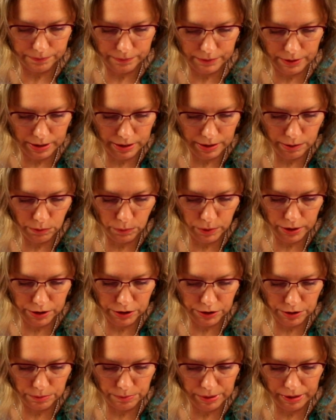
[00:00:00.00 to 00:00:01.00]
And I want
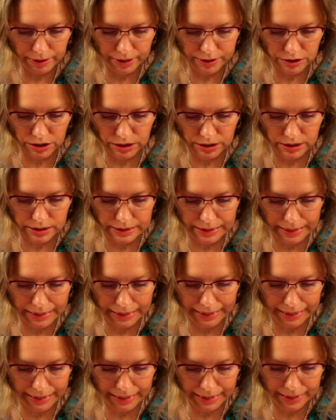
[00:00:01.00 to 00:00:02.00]
her to be like she's
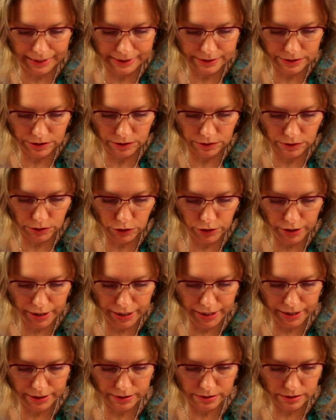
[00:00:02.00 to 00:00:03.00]
sitting into the
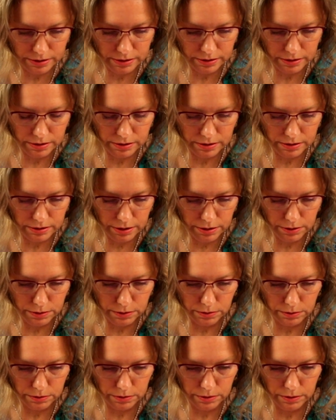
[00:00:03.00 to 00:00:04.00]
grass,
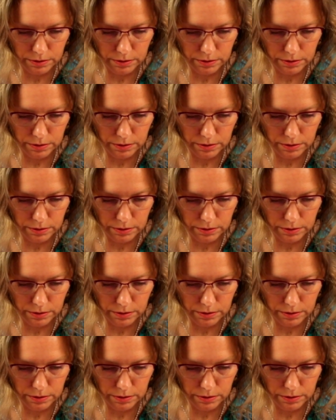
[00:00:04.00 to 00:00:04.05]
so.